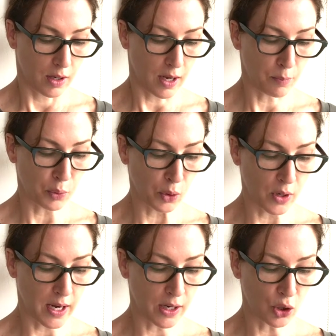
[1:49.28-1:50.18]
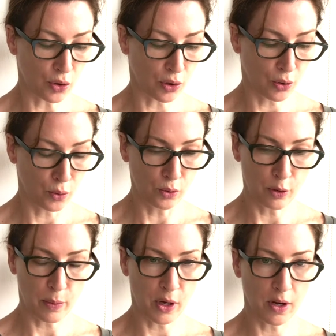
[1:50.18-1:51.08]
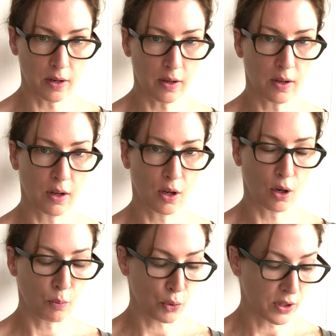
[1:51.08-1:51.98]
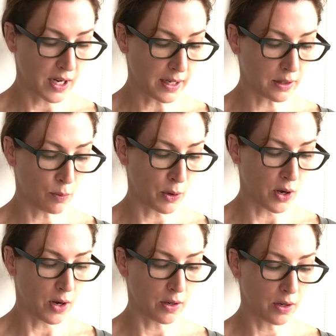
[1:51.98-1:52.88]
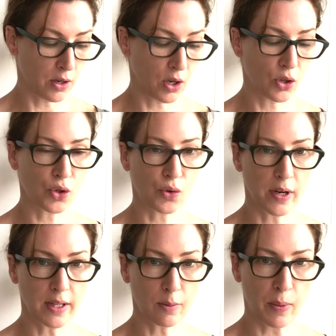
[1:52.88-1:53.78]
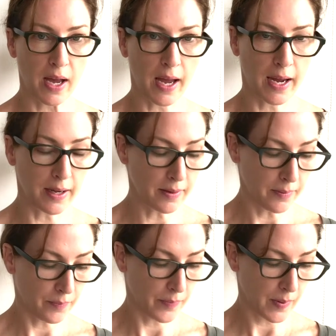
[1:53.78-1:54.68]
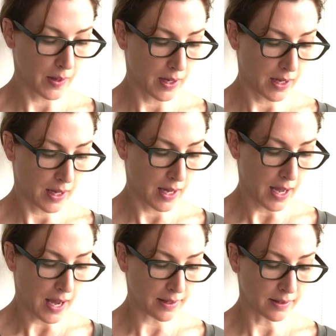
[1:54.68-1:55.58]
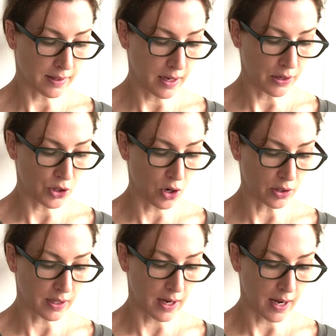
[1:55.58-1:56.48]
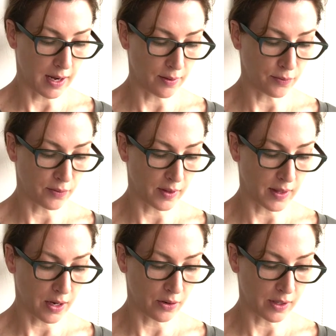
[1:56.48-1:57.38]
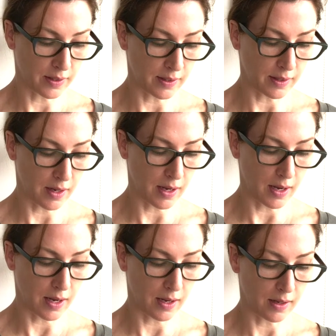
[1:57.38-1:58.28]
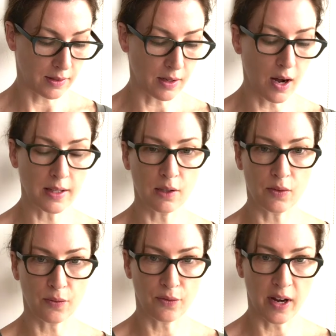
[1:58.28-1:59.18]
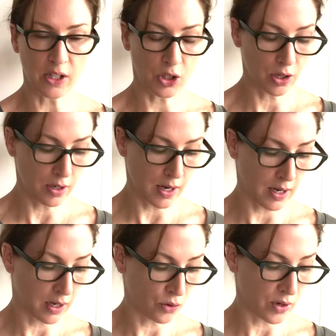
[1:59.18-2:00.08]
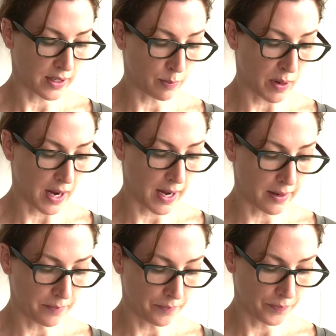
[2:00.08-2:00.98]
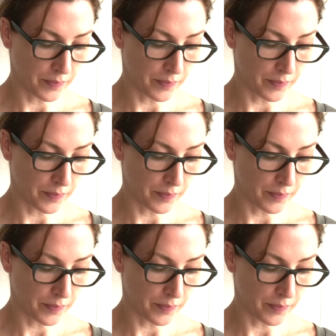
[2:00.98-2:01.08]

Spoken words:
employees should cool the burn, protect the burn, treat the pain, and see a doctor if there is signs of infection and increased pain.